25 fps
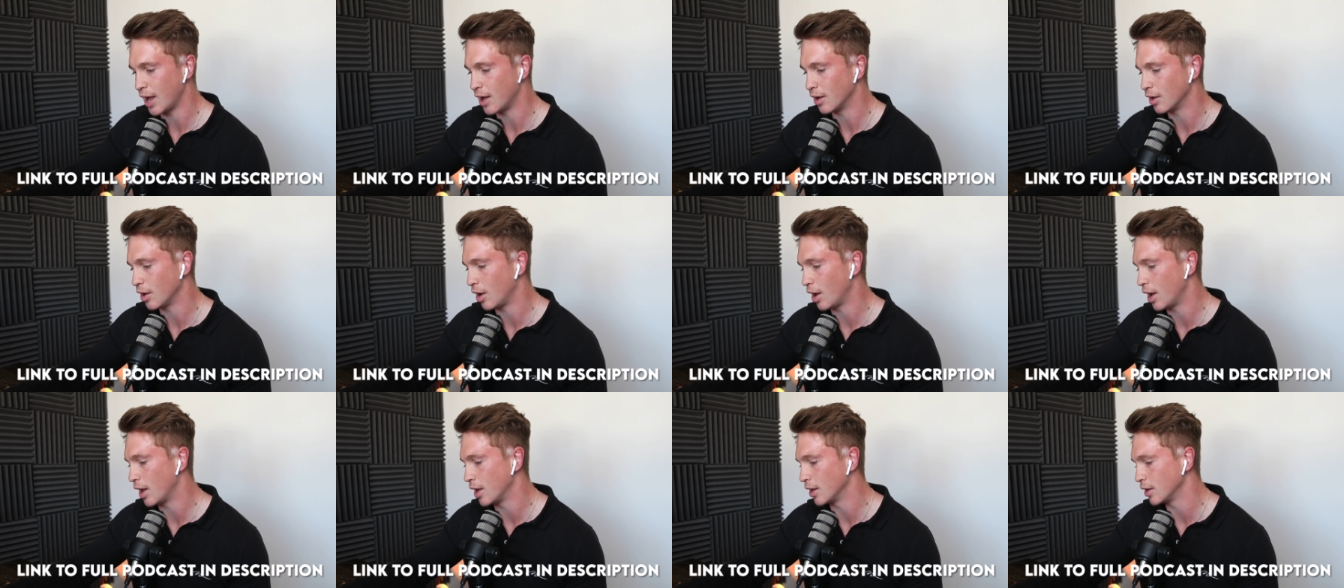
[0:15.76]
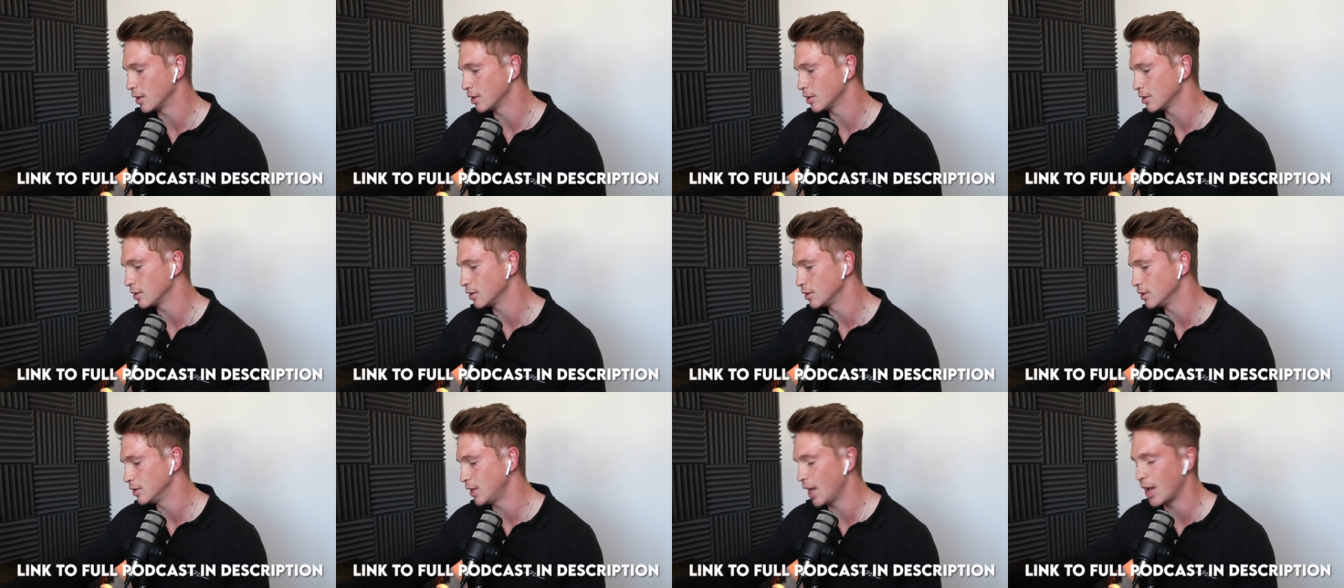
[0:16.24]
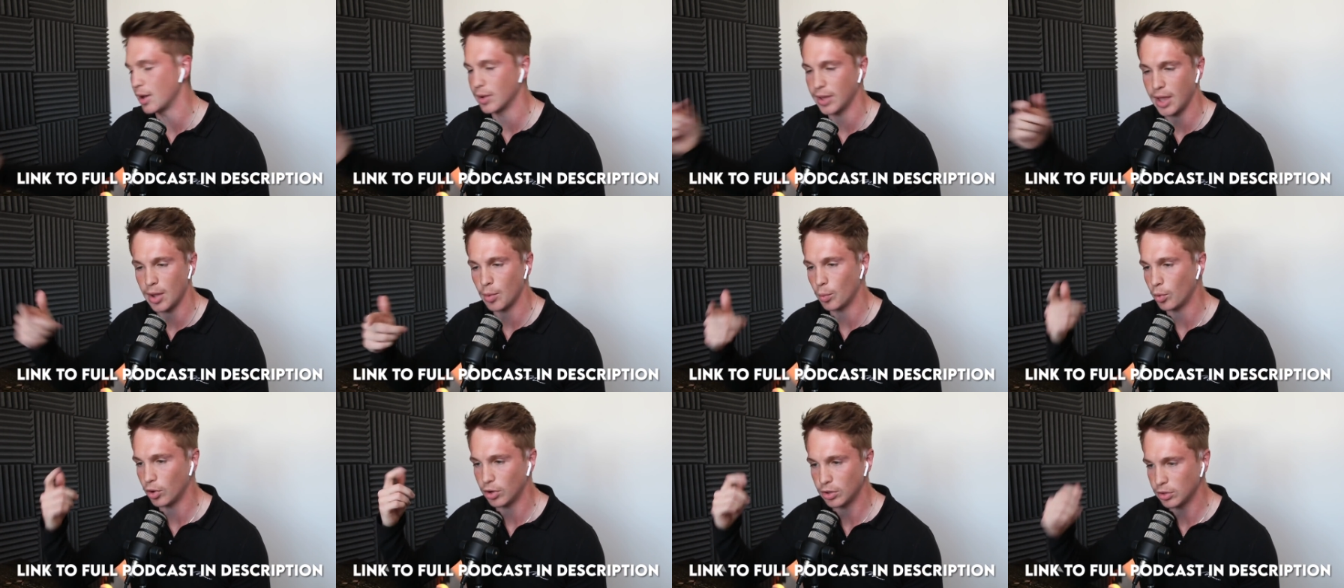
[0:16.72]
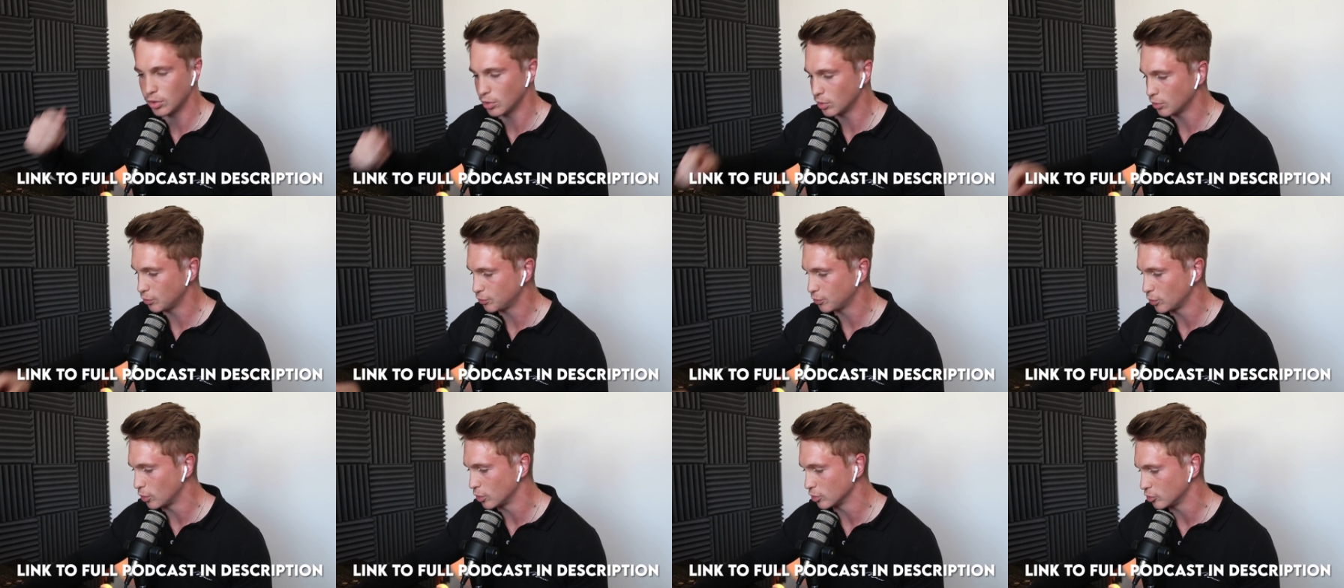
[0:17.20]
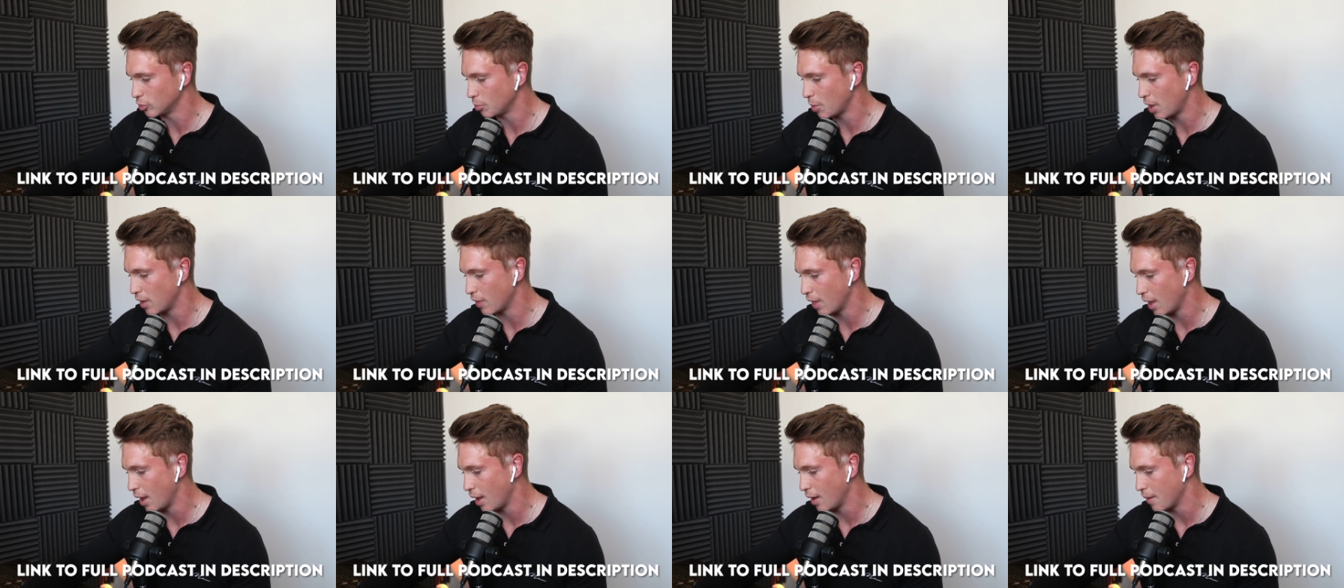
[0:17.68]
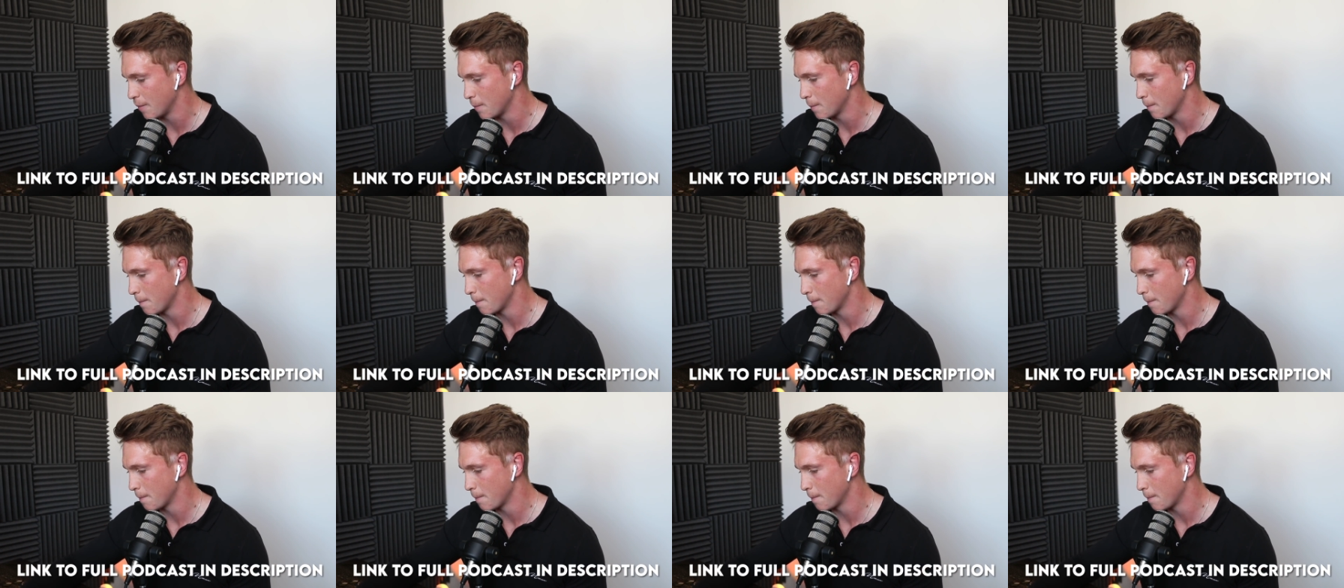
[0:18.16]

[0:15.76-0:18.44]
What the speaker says: Now, like, yeah. What are your thoughts about that?